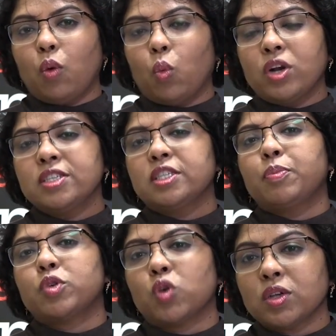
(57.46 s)
what is the
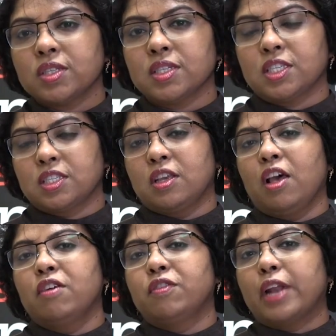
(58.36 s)
process
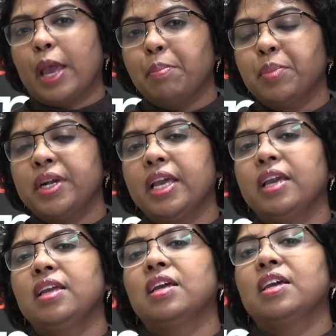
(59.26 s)
for
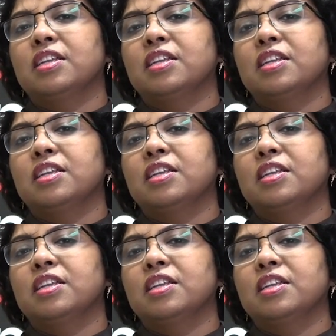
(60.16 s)
embedding